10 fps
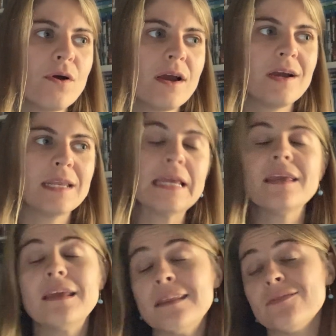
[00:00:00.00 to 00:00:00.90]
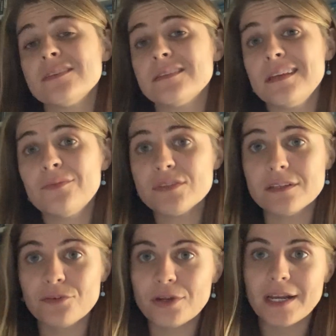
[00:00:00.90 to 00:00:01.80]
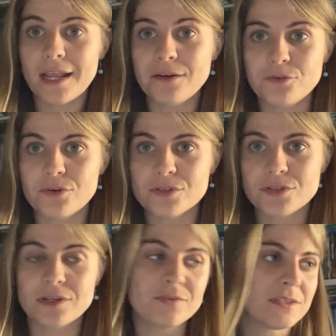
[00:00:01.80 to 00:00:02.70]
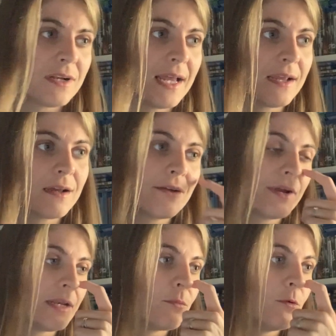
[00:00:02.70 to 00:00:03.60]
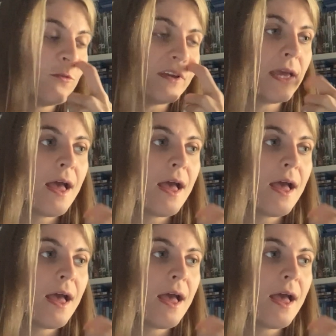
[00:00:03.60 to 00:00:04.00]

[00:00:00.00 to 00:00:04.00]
I think it was the Green Lantern, so it wasn't like a great movie,